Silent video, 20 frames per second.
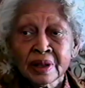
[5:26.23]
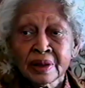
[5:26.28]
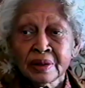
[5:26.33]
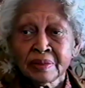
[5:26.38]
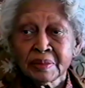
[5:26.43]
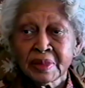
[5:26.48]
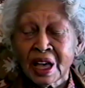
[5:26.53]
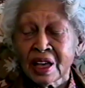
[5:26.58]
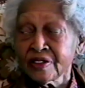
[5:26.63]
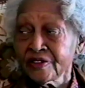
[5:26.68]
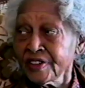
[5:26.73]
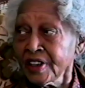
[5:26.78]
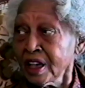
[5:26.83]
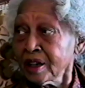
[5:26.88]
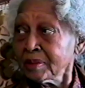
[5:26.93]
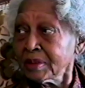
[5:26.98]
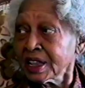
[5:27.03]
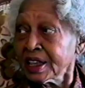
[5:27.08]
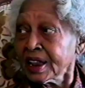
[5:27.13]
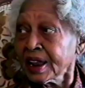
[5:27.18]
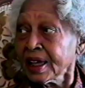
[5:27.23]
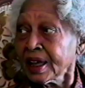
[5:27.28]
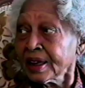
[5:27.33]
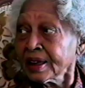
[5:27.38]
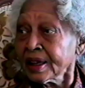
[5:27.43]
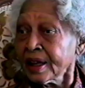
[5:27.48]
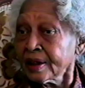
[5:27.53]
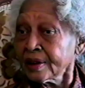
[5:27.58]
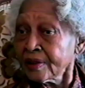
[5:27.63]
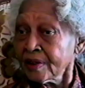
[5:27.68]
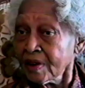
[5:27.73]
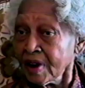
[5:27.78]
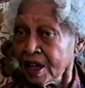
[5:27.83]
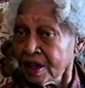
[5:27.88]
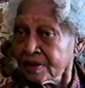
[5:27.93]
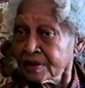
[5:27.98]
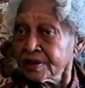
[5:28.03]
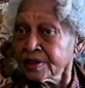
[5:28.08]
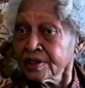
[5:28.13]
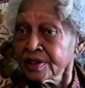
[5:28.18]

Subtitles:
my family and I got around